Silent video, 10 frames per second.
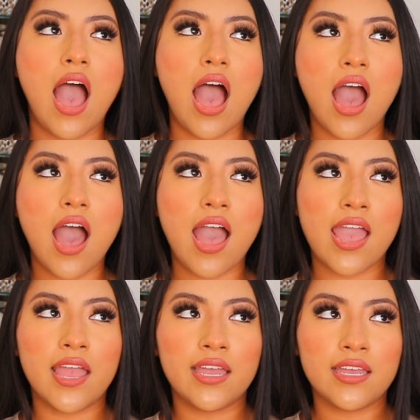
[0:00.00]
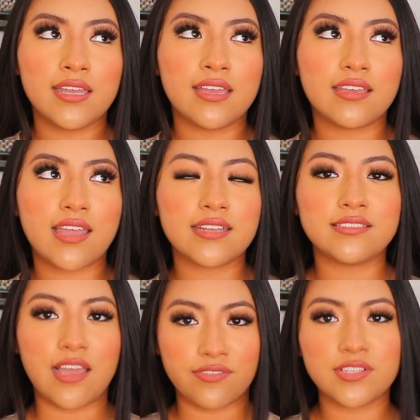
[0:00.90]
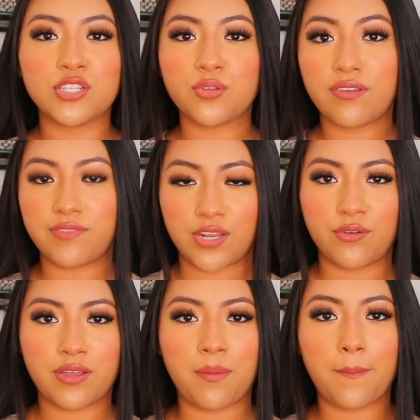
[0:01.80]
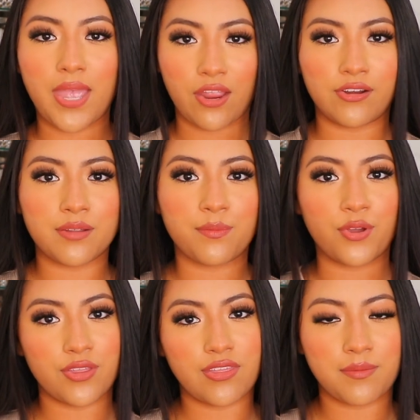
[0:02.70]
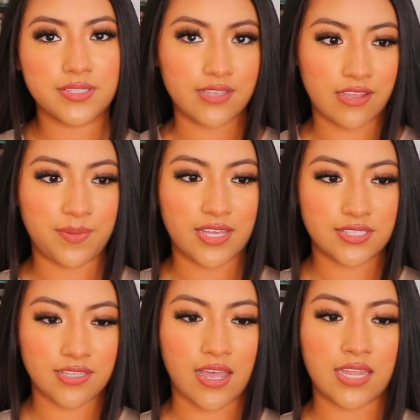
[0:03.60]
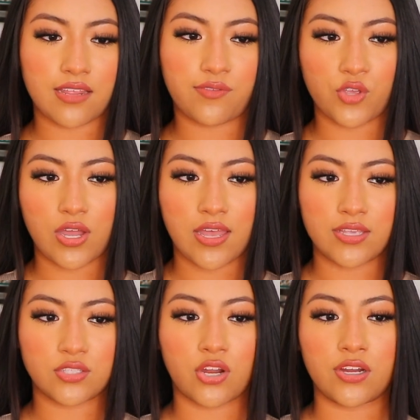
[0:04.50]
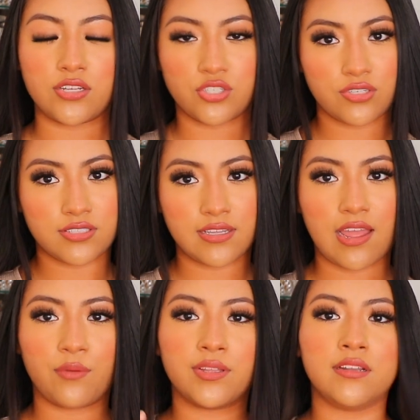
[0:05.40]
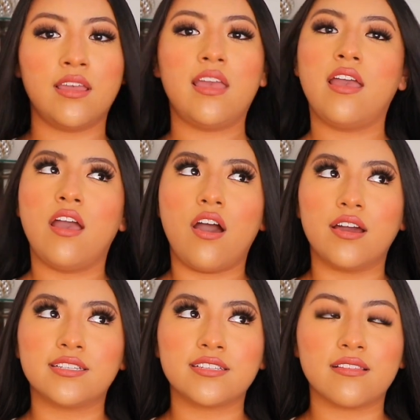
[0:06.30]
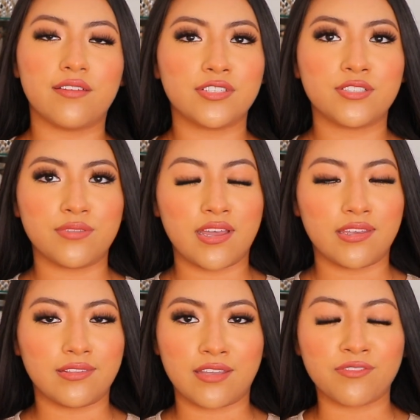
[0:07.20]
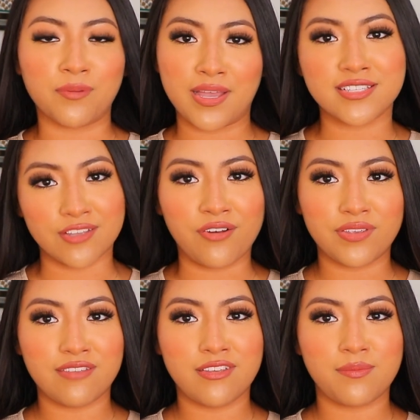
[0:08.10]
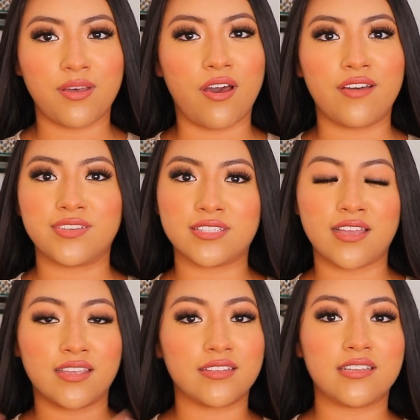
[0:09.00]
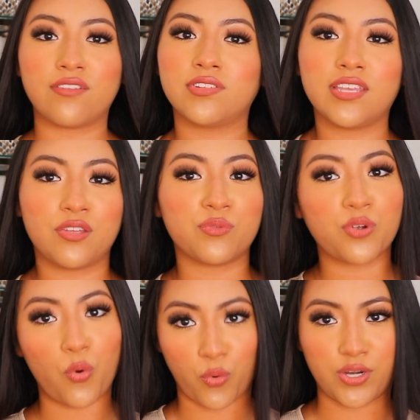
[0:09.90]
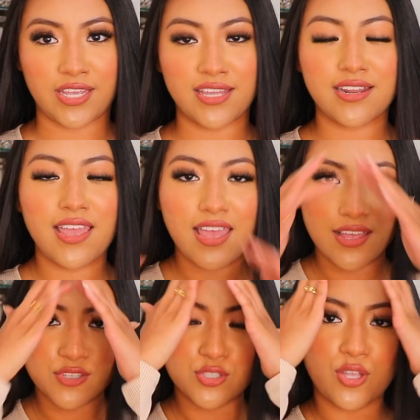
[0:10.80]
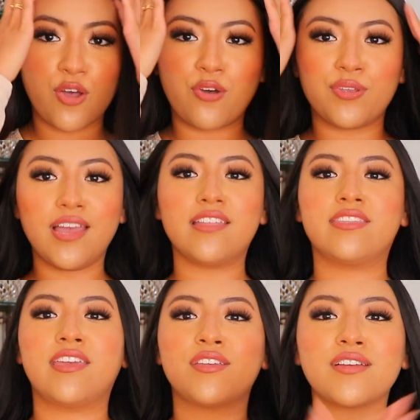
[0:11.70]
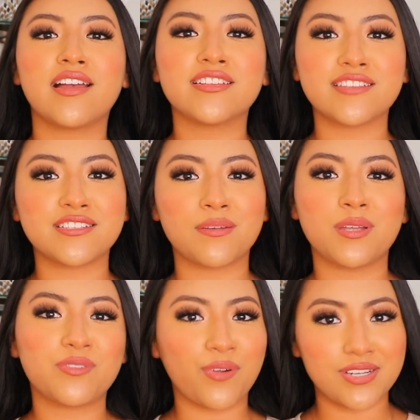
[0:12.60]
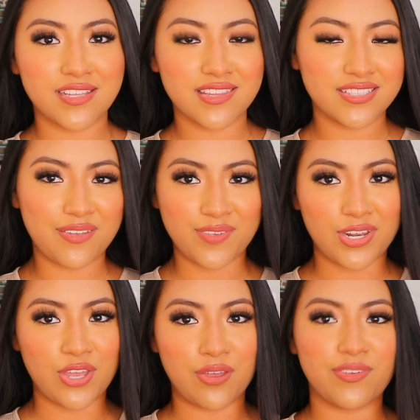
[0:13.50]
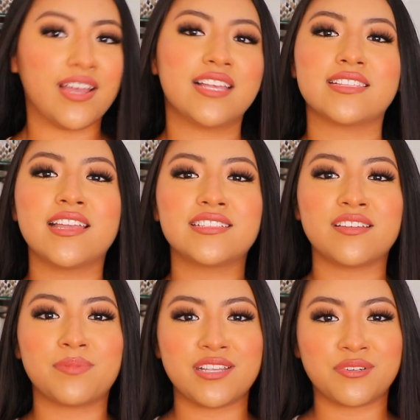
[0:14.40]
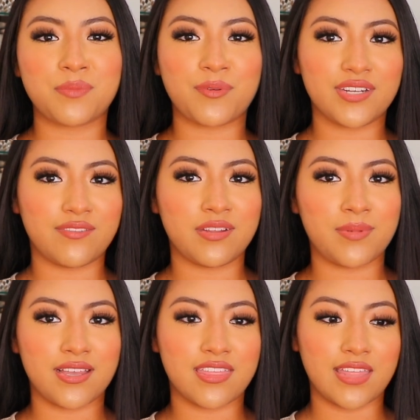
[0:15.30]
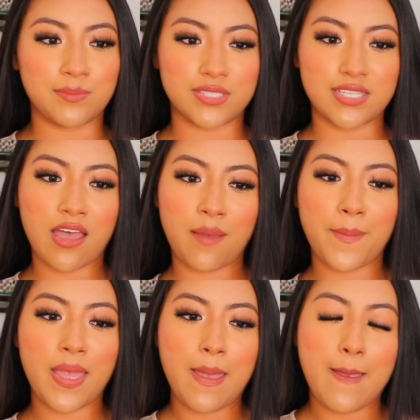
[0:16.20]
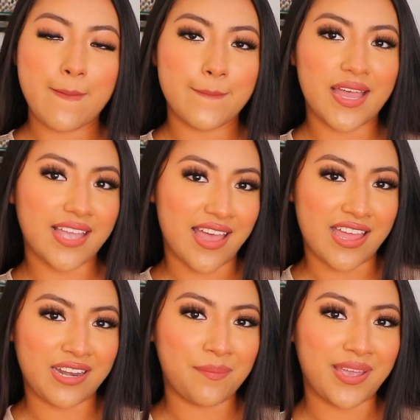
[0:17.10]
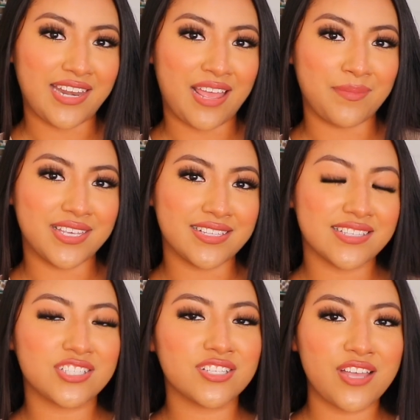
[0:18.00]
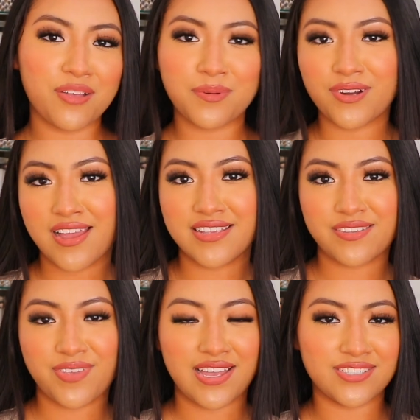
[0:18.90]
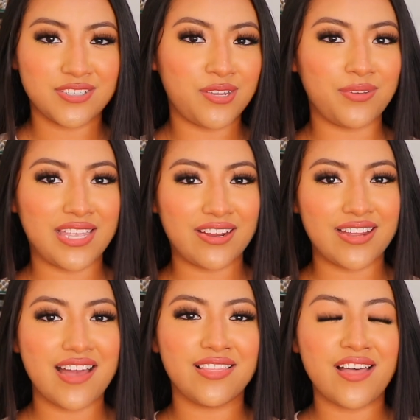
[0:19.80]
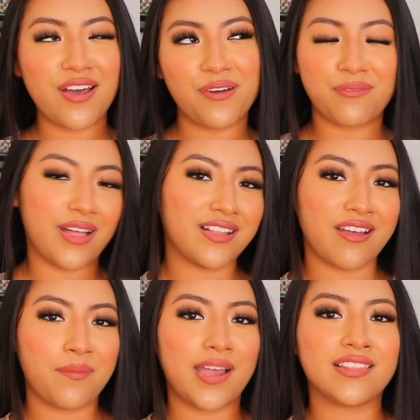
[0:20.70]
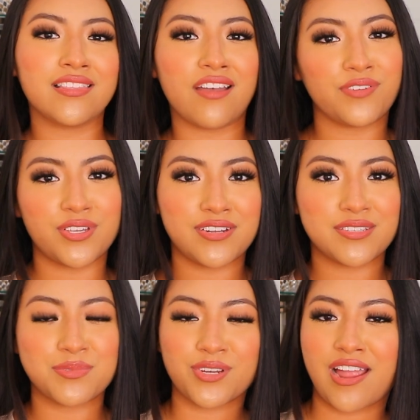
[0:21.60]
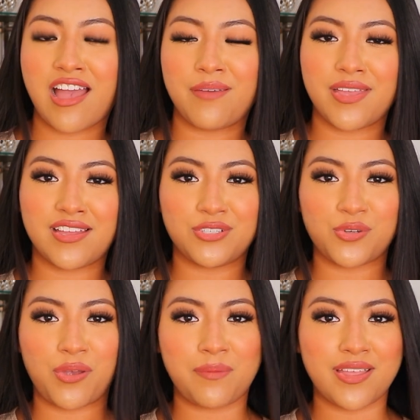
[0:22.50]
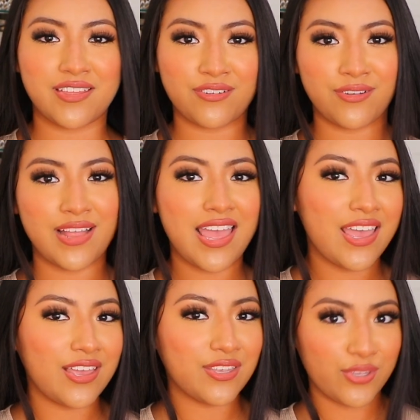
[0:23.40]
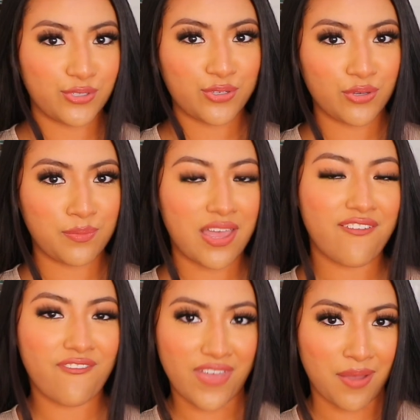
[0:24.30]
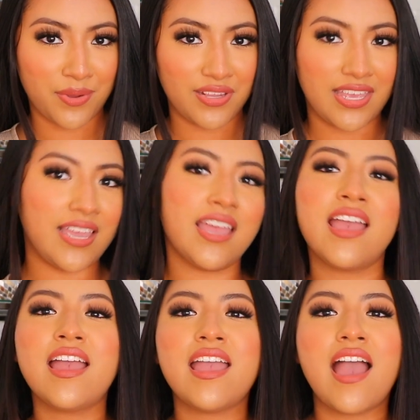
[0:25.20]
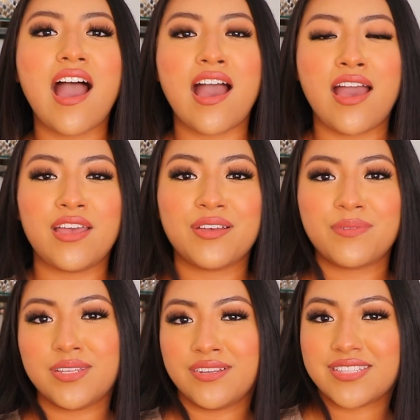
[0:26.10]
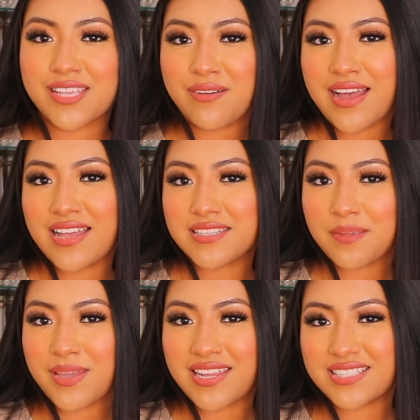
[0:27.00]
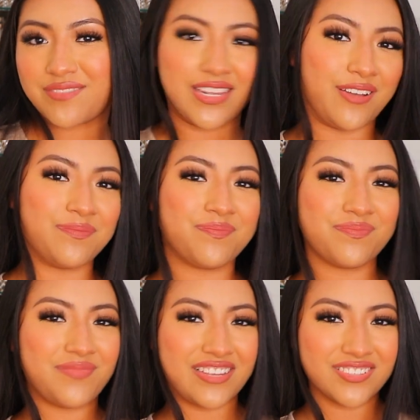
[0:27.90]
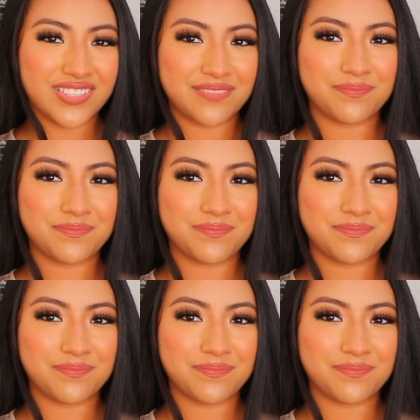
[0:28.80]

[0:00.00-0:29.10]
I can definitely do a video comparing both of them side by side if you guys are interested. I would honestly love to do that like for myself even, but obviously I can definitely record it. So yeah, thank you guys so much for watching this video. If you guys liked it, please remember to give it a big thumbs up. Again, my name is gisellesperez. If you guys are new here, hello, welcome. I'd love for you to subscribe and join my little YouTube family. I will see you guys in my next video. Bye everyone.